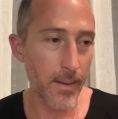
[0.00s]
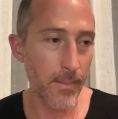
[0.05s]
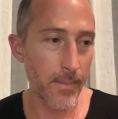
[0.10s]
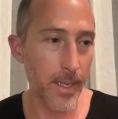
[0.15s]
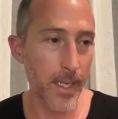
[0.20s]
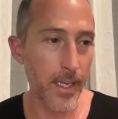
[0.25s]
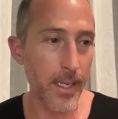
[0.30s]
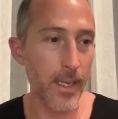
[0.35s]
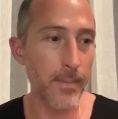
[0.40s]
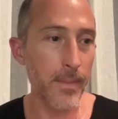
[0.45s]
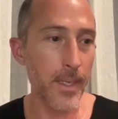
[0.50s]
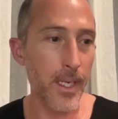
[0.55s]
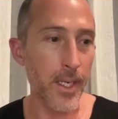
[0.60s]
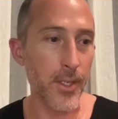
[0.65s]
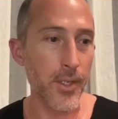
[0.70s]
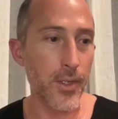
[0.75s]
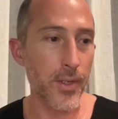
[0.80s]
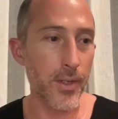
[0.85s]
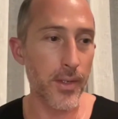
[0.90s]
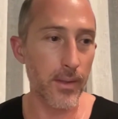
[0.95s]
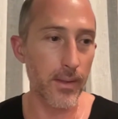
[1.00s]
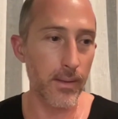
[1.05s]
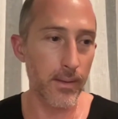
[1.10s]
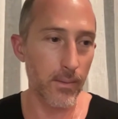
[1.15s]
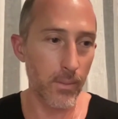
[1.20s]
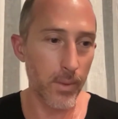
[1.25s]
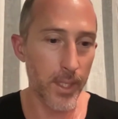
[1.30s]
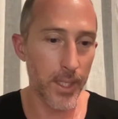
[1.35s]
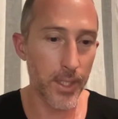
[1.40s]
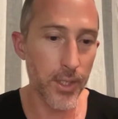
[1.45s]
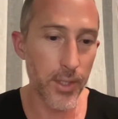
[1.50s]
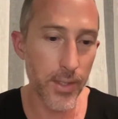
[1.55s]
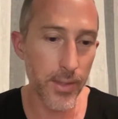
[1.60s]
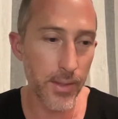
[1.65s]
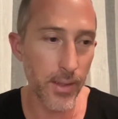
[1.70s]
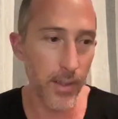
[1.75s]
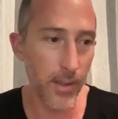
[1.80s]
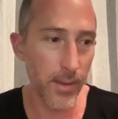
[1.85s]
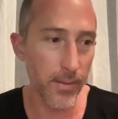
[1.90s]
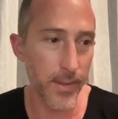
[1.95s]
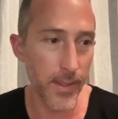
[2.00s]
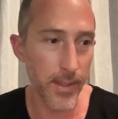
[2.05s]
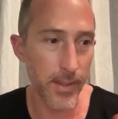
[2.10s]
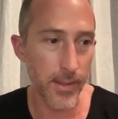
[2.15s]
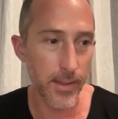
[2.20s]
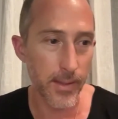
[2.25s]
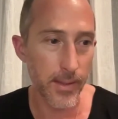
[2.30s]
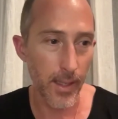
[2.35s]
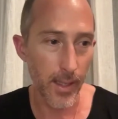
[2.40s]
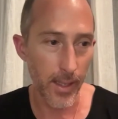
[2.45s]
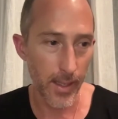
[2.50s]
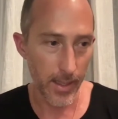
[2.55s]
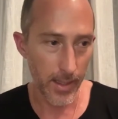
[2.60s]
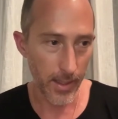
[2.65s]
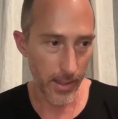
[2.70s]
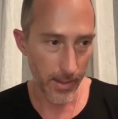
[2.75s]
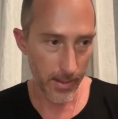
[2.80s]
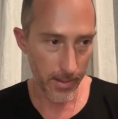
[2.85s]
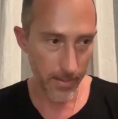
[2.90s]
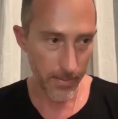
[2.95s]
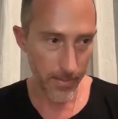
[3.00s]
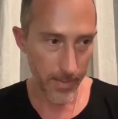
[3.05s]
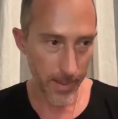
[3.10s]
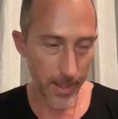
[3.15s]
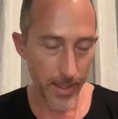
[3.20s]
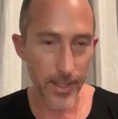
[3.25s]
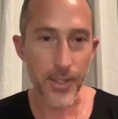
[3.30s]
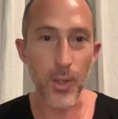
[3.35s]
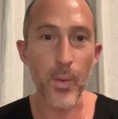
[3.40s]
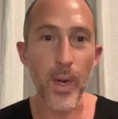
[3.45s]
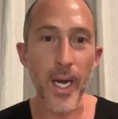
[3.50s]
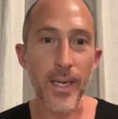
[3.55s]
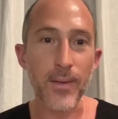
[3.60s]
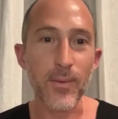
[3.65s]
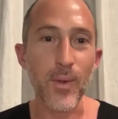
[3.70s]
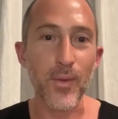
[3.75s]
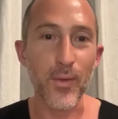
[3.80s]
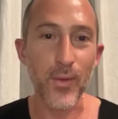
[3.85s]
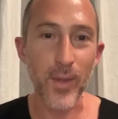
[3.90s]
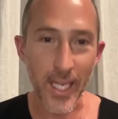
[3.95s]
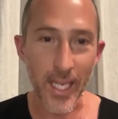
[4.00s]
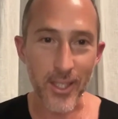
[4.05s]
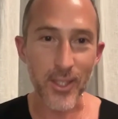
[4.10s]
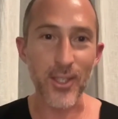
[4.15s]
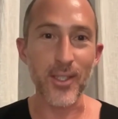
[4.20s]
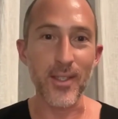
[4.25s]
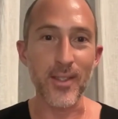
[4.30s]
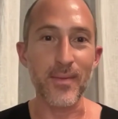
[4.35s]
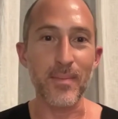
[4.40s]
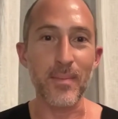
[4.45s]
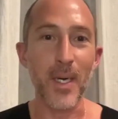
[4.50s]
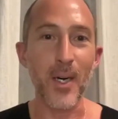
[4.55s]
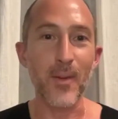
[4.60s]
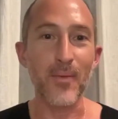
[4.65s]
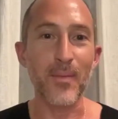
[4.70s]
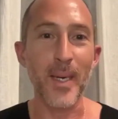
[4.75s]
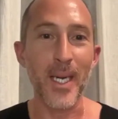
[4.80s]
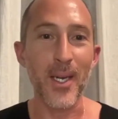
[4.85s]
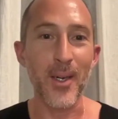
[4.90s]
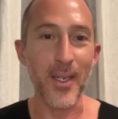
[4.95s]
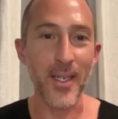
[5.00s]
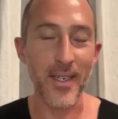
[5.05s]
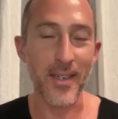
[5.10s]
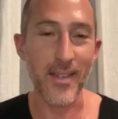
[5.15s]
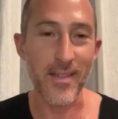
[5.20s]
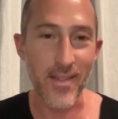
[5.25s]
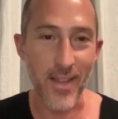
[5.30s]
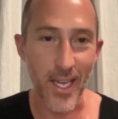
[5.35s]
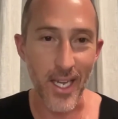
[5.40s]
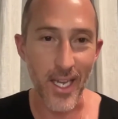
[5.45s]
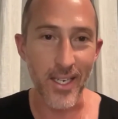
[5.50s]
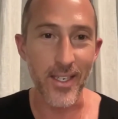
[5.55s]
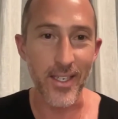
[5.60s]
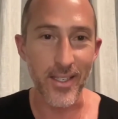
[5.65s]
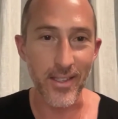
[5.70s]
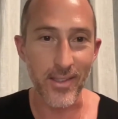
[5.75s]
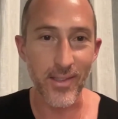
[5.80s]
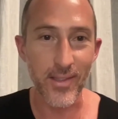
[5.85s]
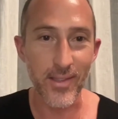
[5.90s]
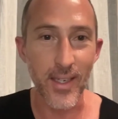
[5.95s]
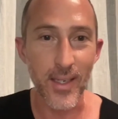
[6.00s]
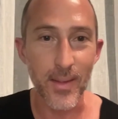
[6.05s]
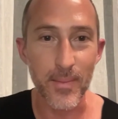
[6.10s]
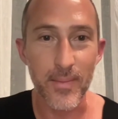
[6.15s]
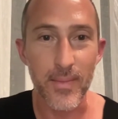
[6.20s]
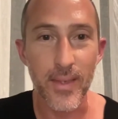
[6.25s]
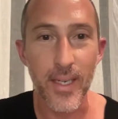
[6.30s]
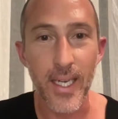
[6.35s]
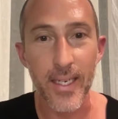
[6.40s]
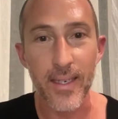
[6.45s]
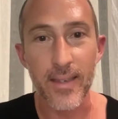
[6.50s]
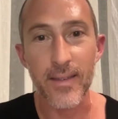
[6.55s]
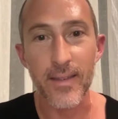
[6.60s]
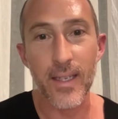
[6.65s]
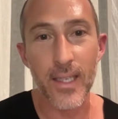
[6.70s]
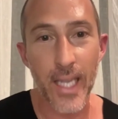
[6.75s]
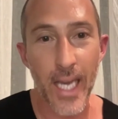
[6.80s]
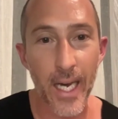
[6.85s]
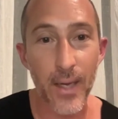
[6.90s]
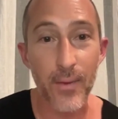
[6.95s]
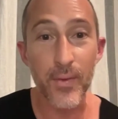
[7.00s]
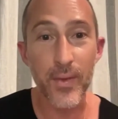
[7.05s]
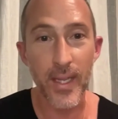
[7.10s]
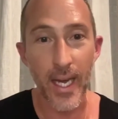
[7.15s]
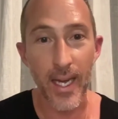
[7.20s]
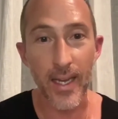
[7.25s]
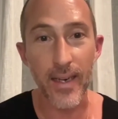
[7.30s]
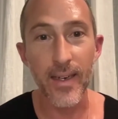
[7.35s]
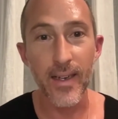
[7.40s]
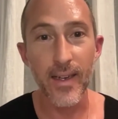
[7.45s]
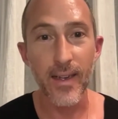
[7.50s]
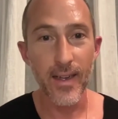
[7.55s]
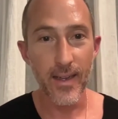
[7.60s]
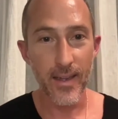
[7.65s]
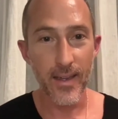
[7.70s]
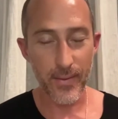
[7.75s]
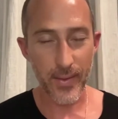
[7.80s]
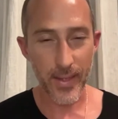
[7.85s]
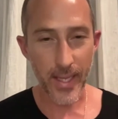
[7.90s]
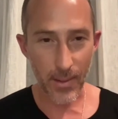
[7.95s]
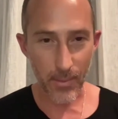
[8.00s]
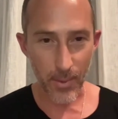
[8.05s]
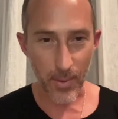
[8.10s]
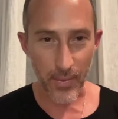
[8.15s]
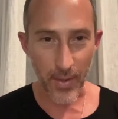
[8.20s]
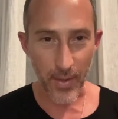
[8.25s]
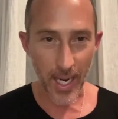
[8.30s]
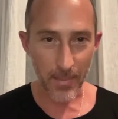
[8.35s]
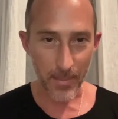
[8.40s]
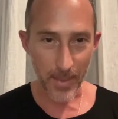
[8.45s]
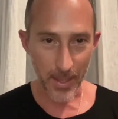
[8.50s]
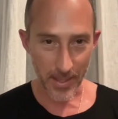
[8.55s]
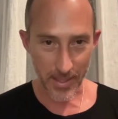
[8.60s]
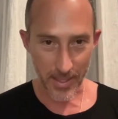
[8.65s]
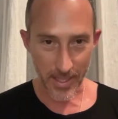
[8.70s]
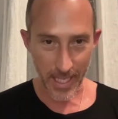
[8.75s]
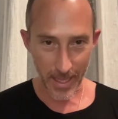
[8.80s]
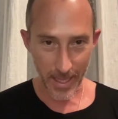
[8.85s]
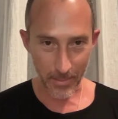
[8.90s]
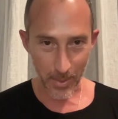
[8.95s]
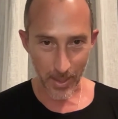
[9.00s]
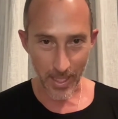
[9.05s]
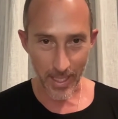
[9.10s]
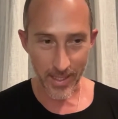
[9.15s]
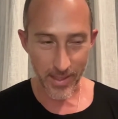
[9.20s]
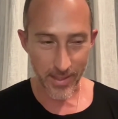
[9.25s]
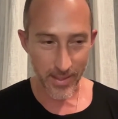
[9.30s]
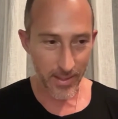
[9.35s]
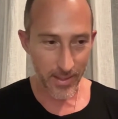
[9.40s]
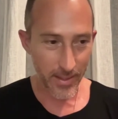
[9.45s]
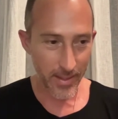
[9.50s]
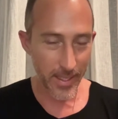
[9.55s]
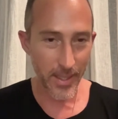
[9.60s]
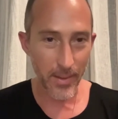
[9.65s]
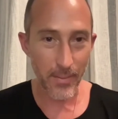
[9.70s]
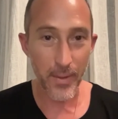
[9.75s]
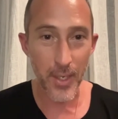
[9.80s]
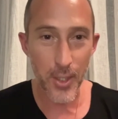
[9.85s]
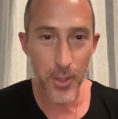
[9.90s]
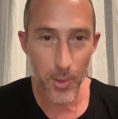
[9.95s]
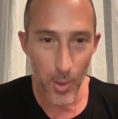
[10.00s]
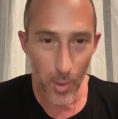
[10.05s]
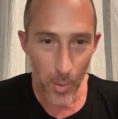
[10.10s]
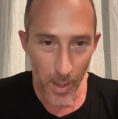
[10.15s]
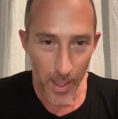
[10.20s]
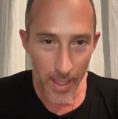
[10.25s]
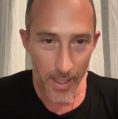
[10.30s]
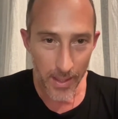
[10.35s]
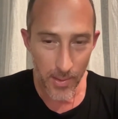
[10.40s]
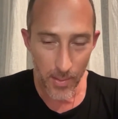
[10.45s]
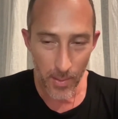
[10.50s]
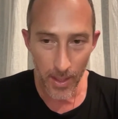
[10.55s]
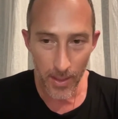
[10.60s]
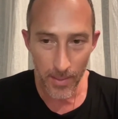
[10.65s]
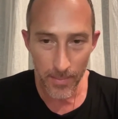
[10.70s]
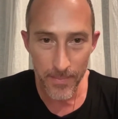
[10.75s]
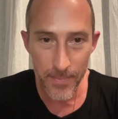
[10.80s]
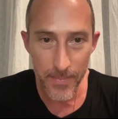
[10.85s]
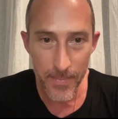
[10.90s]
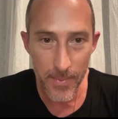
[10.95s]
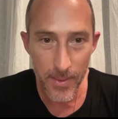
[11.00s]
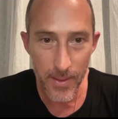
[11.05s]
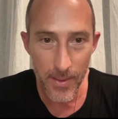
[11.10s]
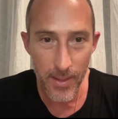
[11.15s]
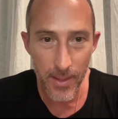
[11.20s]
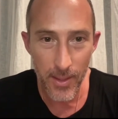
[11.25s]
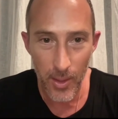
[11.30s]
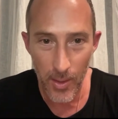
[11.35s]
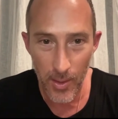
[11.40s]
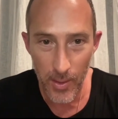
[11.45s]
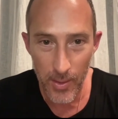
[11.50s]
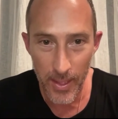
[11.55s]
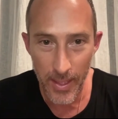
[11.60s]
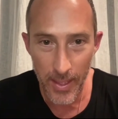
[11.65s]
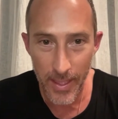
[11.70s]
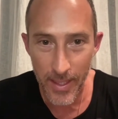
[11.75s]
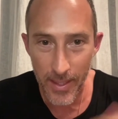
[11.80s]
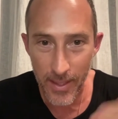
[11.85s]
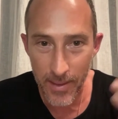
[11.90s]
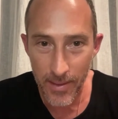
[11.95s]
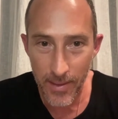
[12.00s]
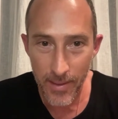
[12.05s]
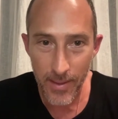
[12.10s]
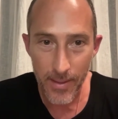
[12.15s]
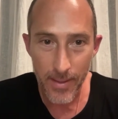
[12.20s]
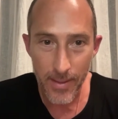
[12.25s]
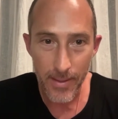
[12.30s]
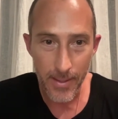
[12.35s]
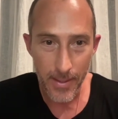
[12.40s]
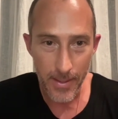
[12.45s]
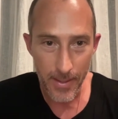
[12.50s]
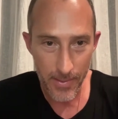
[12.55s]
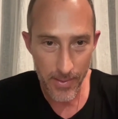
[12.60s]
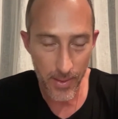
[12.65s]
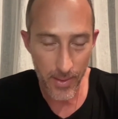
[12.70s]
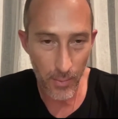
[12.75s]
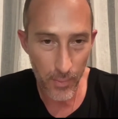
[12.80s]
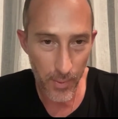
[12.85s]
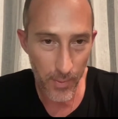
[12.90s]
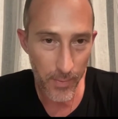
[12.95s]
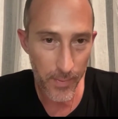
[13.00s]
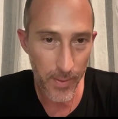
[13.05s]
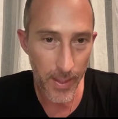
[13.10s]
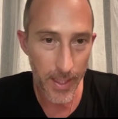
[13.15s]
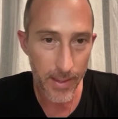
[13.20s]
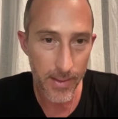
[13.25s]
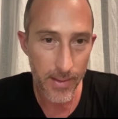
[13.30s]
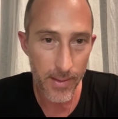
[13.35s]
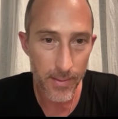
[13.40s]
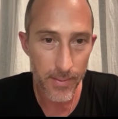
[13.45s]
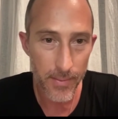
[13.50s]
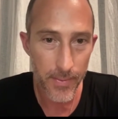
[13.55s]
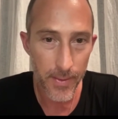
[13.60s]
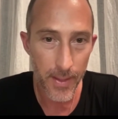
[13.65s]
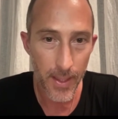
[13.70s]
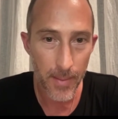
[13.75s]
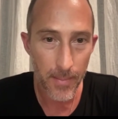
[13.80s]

image which served as a direct reflection of my own understandings, and allowed for that refinement to take place in a visual way as well, not only in a self-reflexive